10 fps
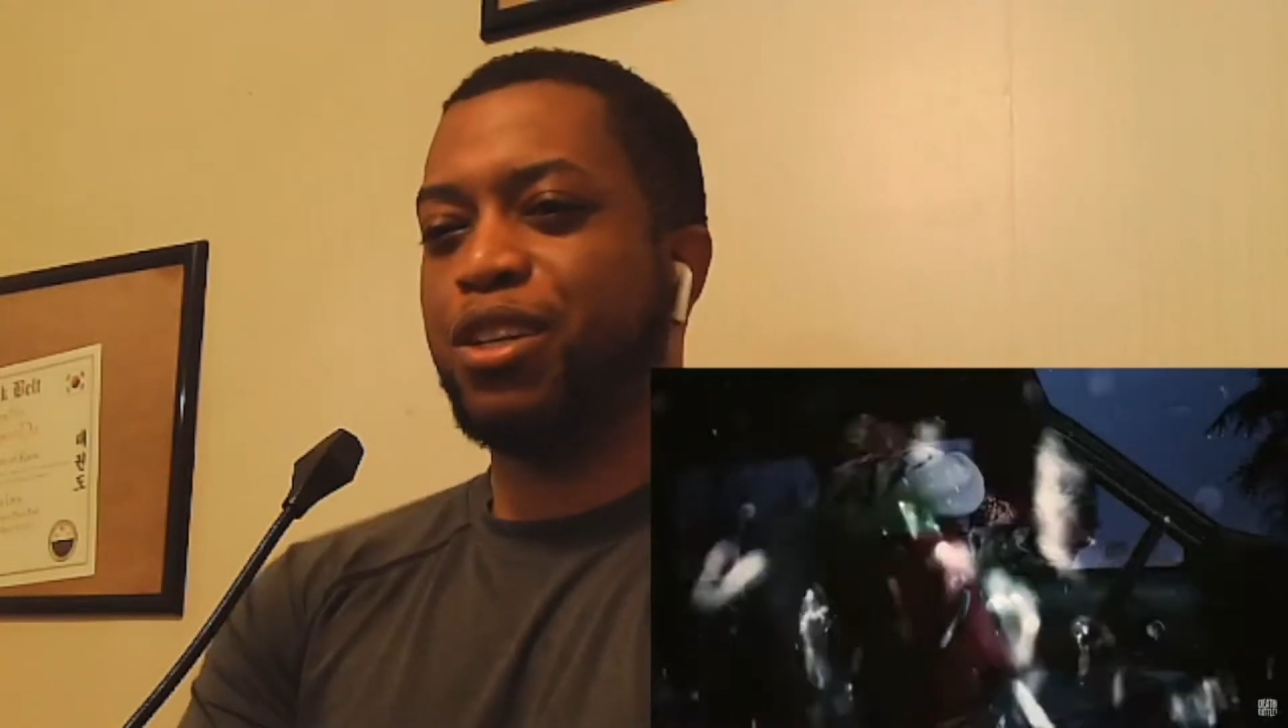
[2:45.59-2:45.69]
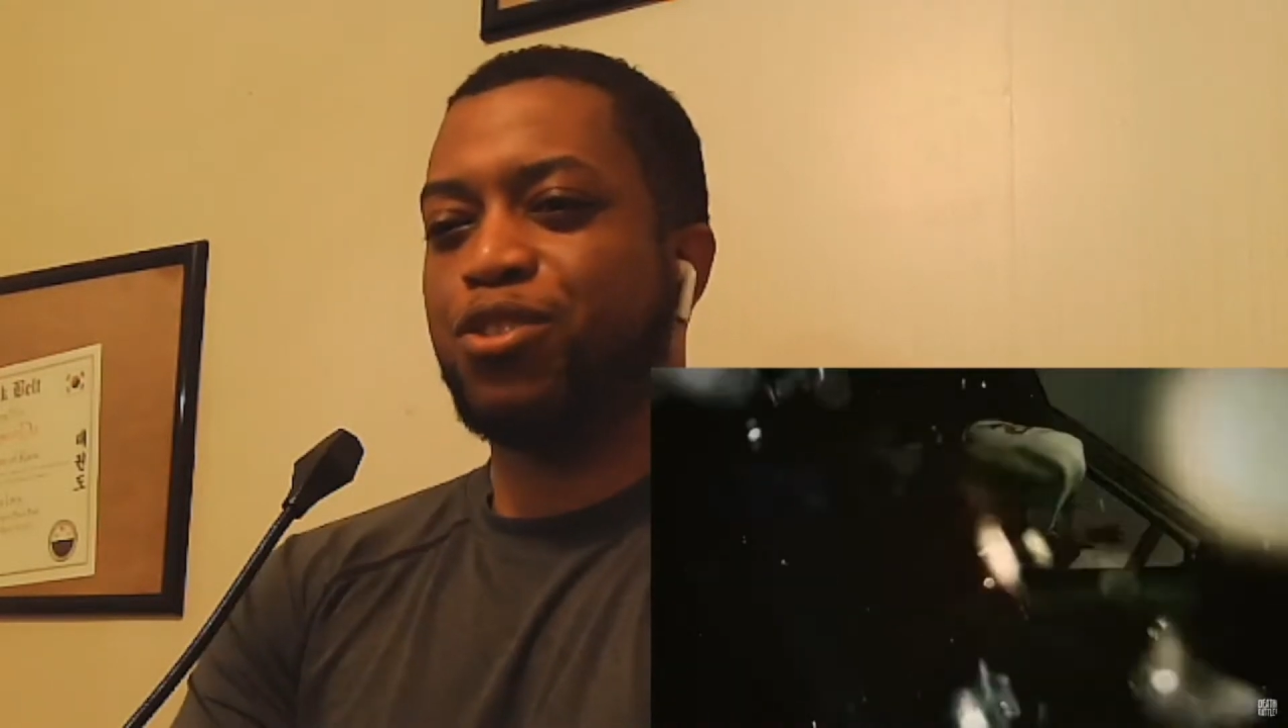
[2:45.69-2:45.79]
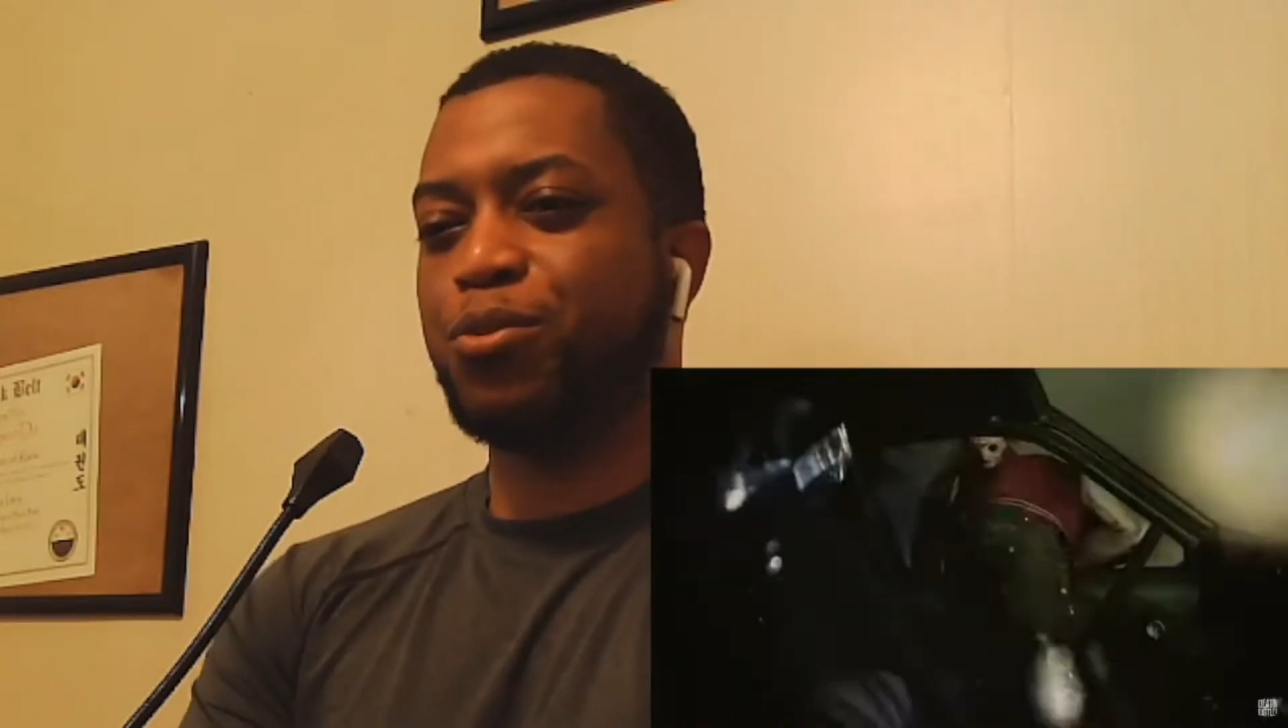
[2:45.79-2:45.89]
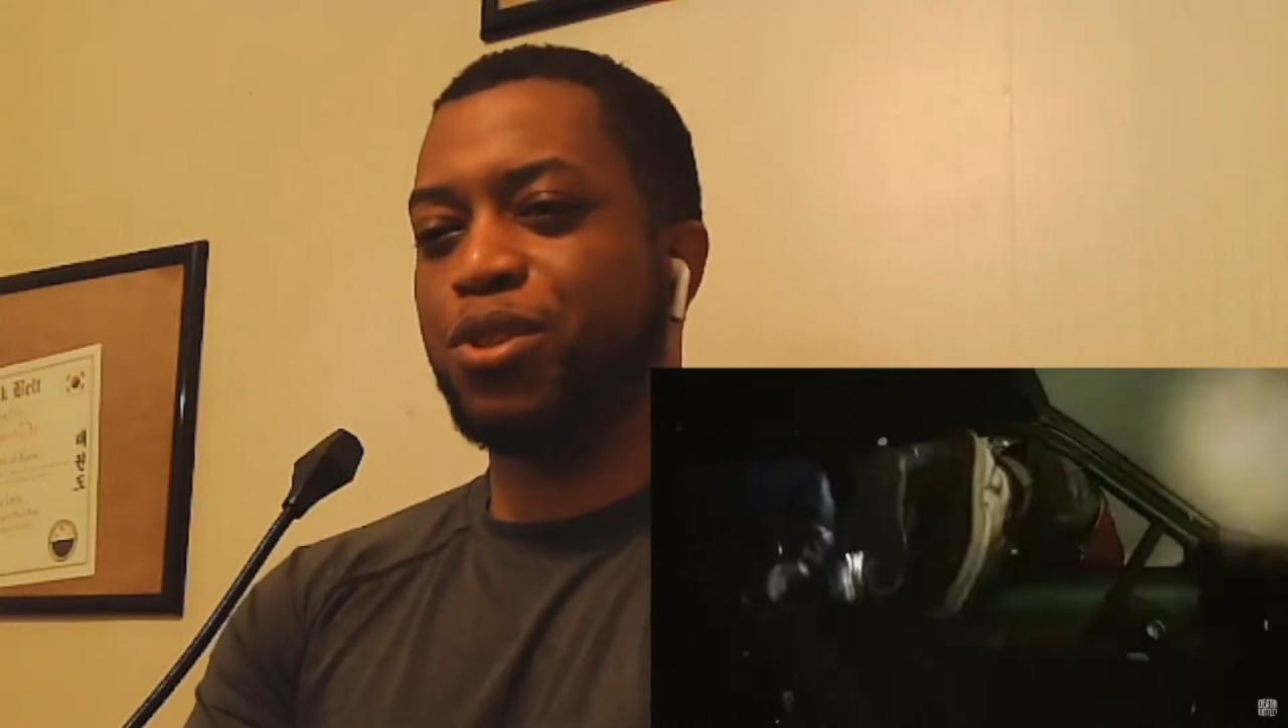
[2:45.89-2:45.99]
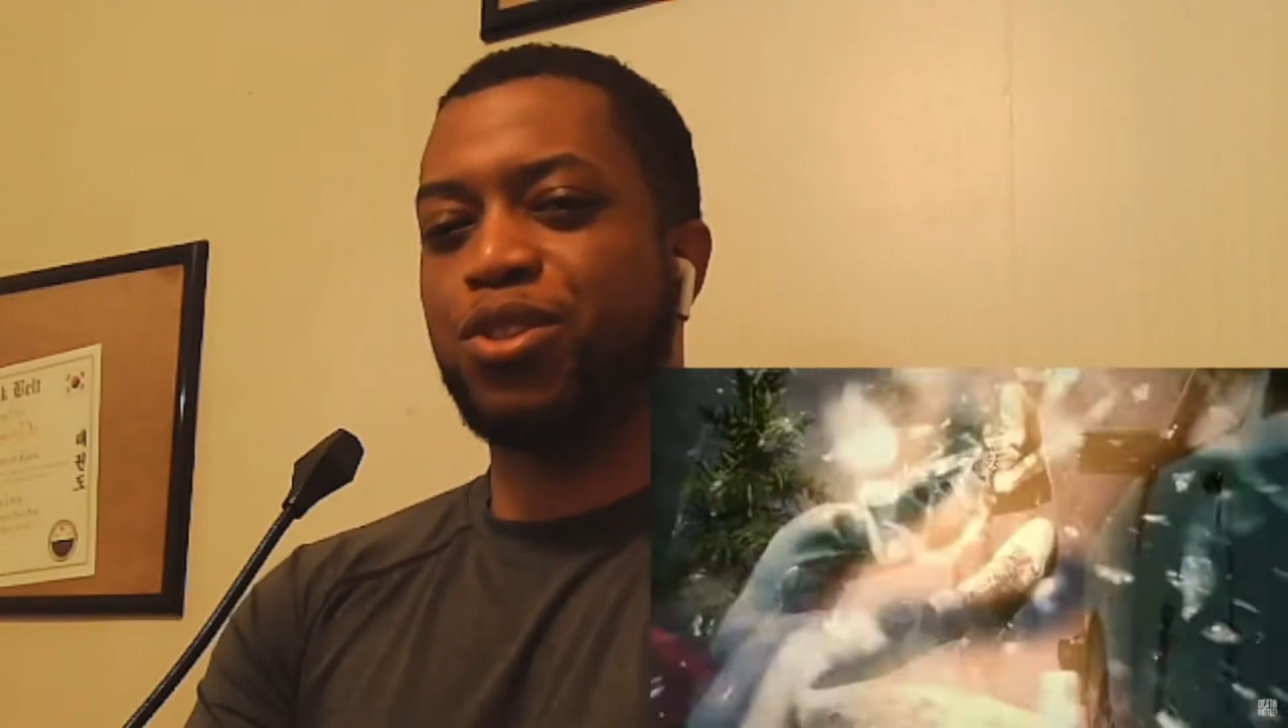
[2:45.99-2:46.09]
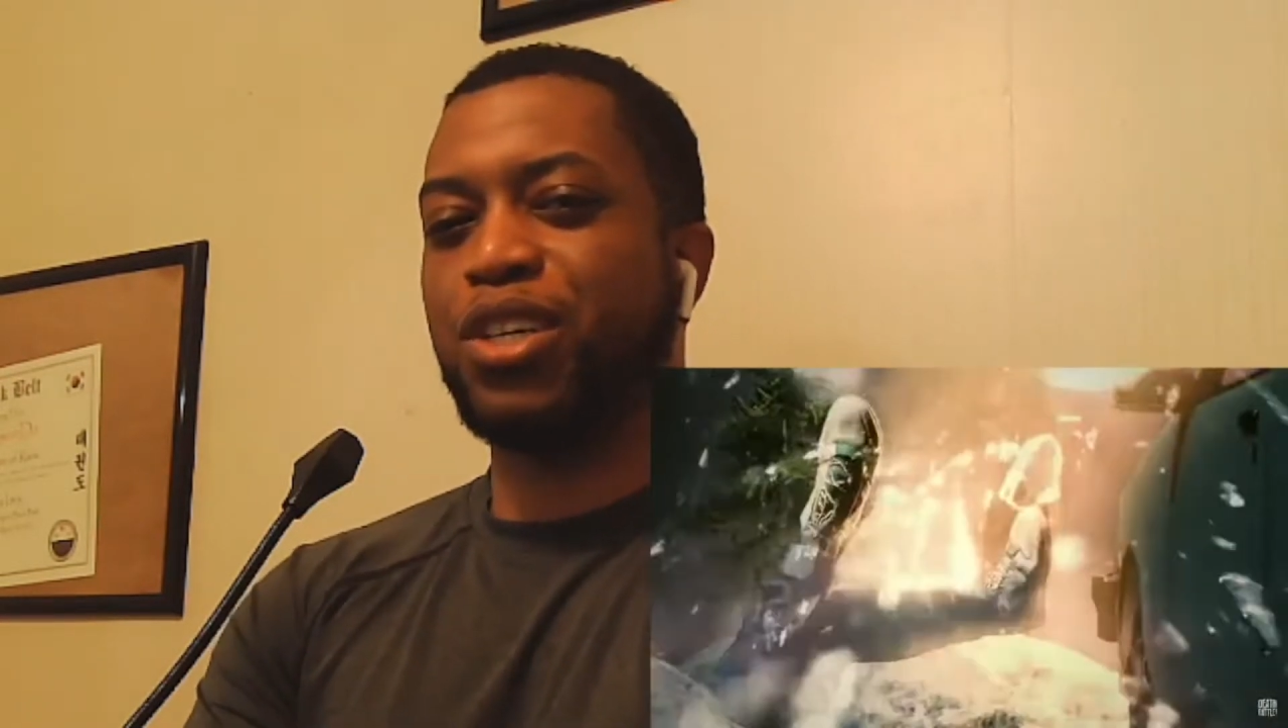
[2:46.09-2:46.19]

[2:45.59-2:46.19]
I just want to